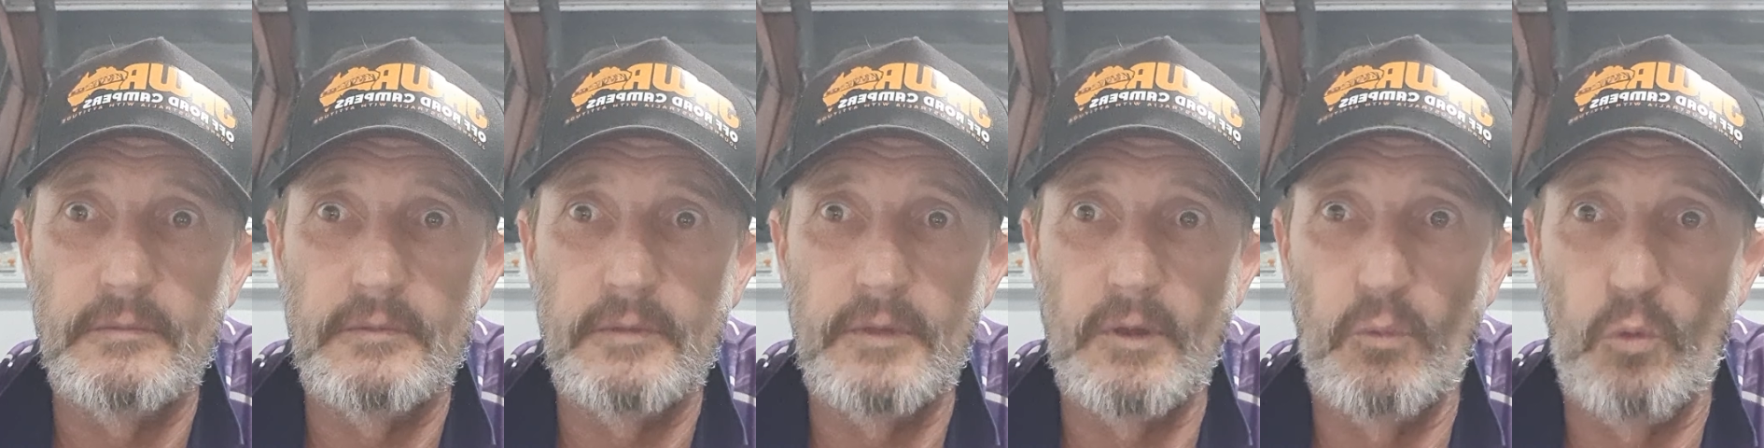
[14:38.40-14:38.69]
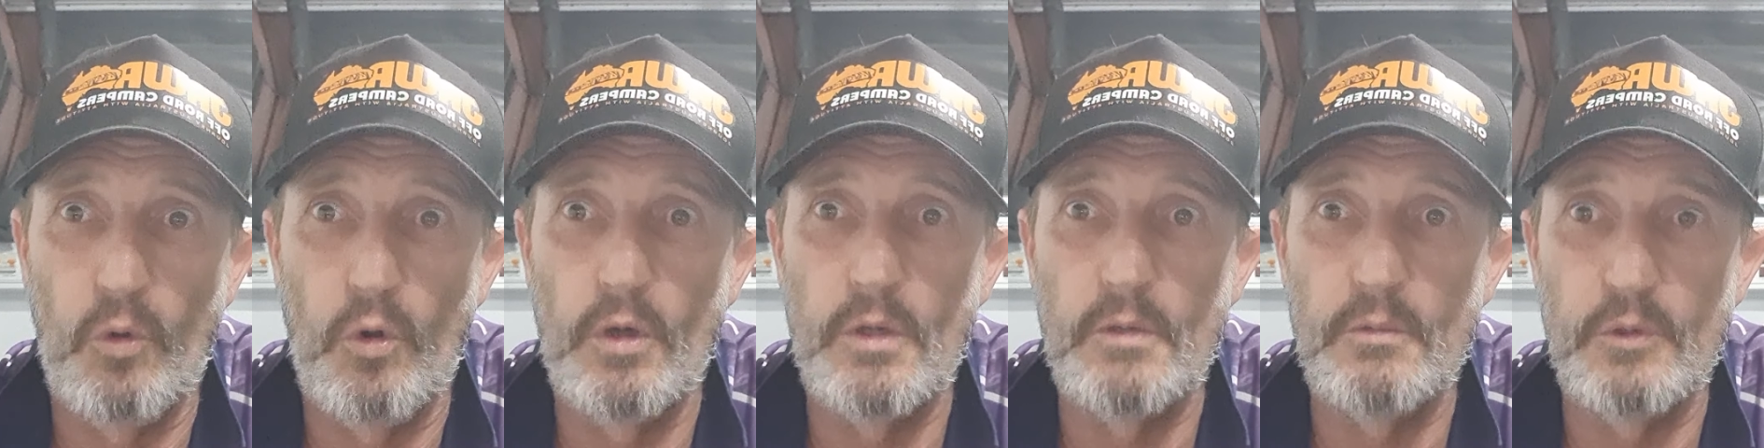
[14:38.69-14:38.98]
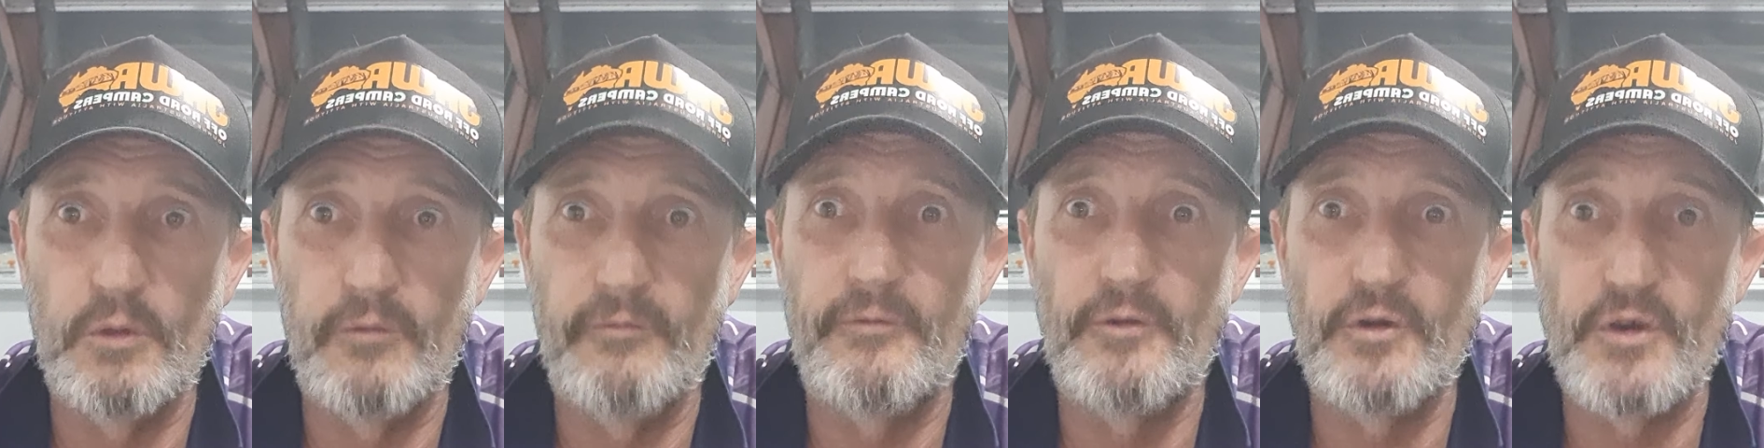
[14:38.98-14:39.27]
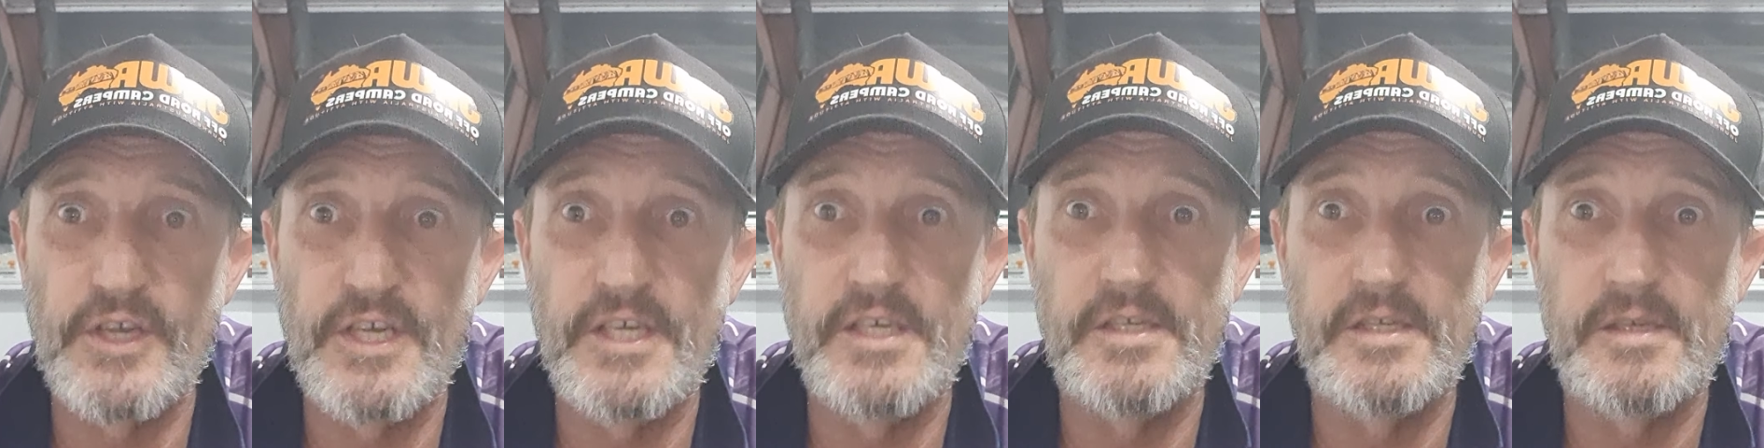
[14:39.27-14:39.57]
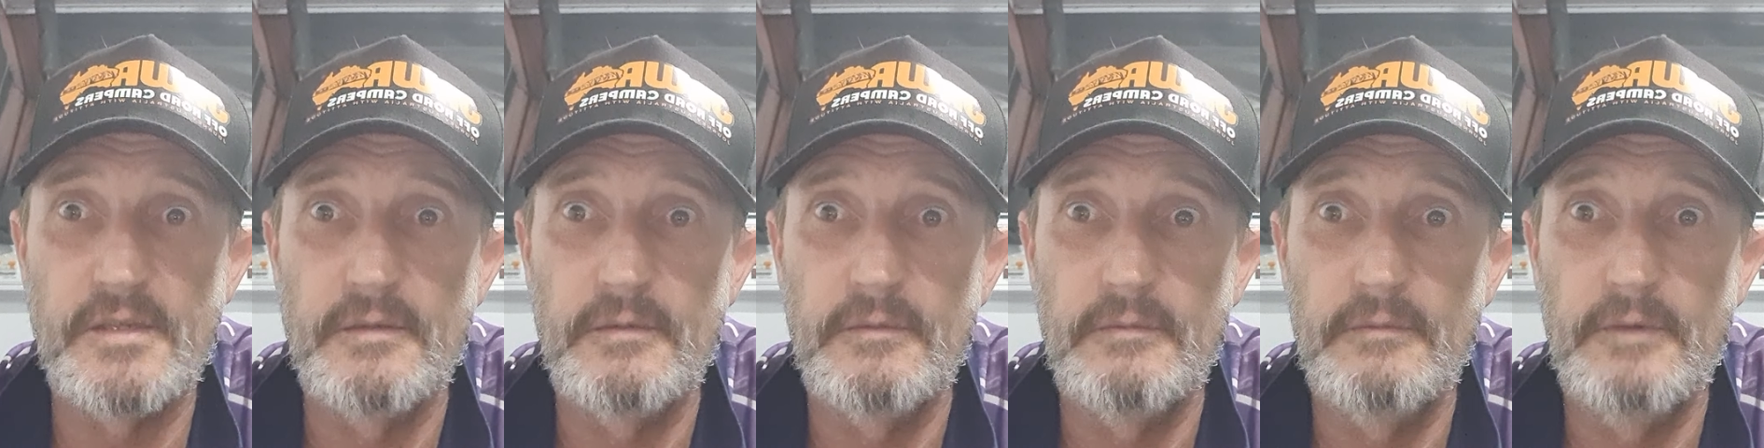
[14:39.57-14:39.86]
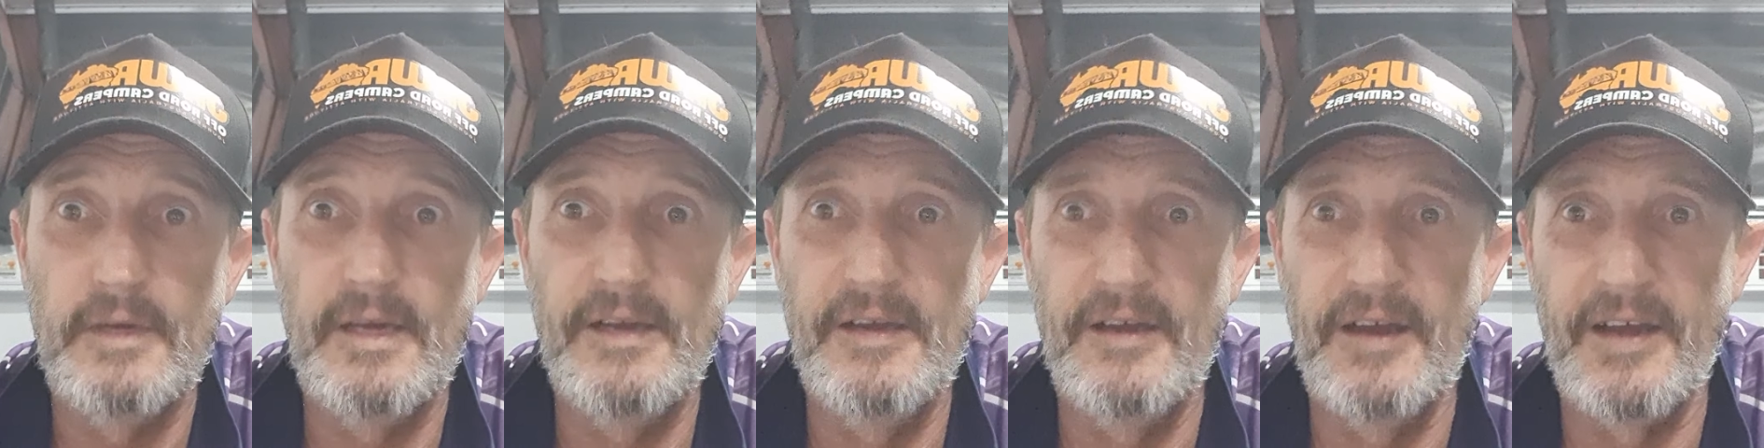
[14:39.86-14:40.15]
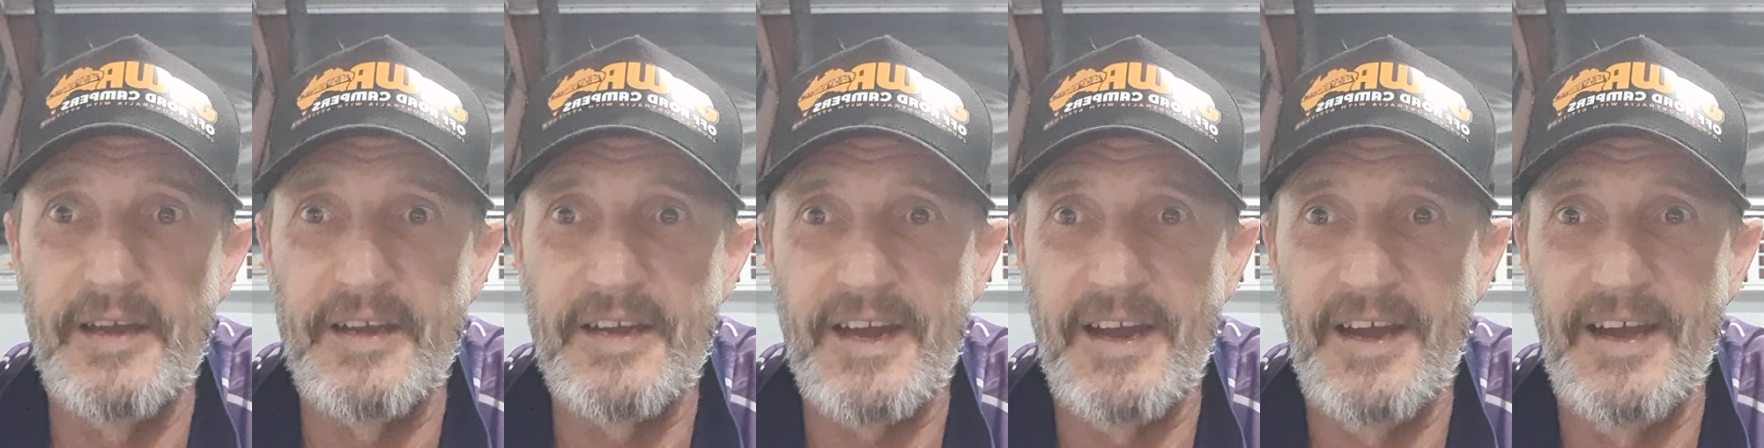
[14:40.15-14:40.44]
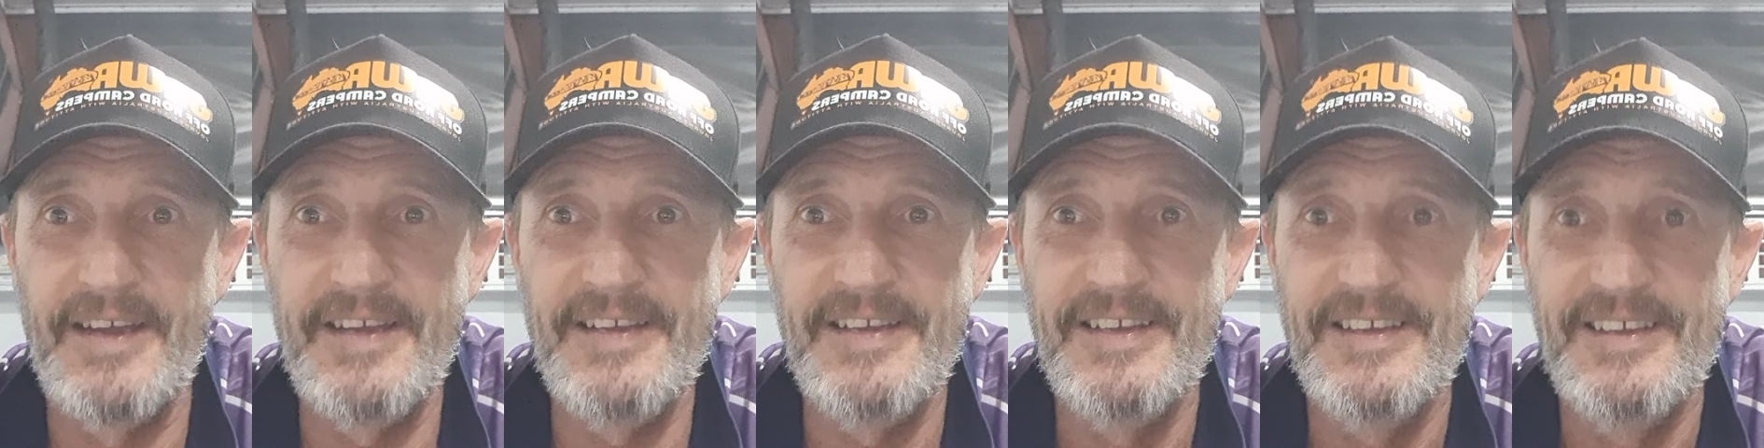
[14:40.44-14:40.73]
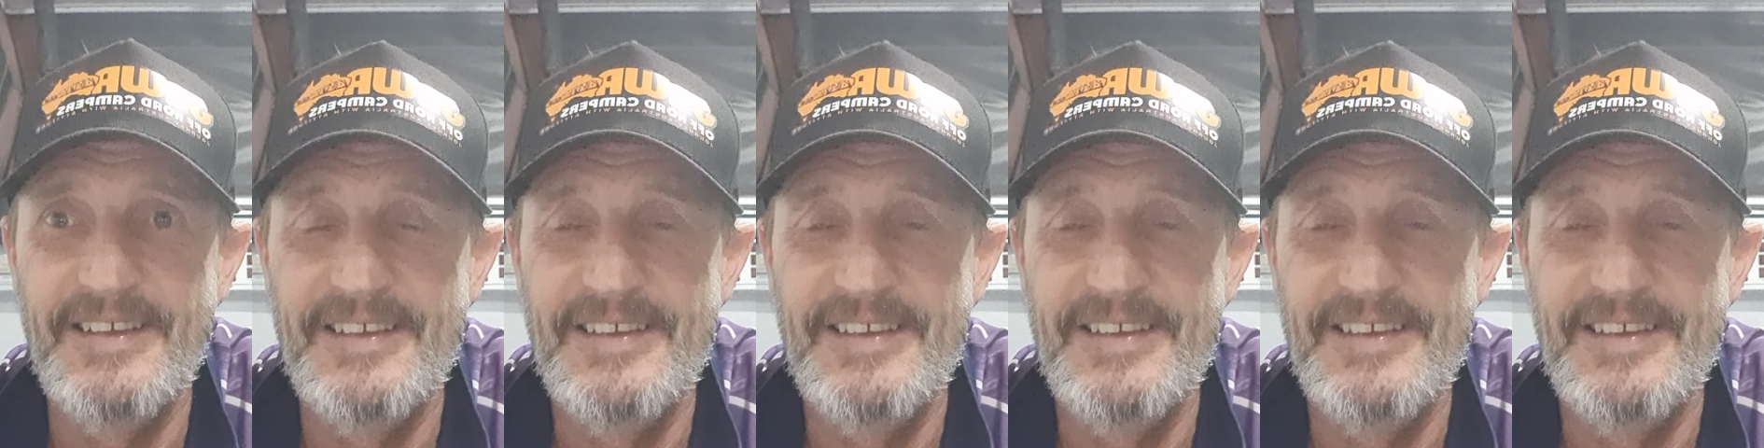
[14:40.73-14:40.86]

the water will freeze. Okay,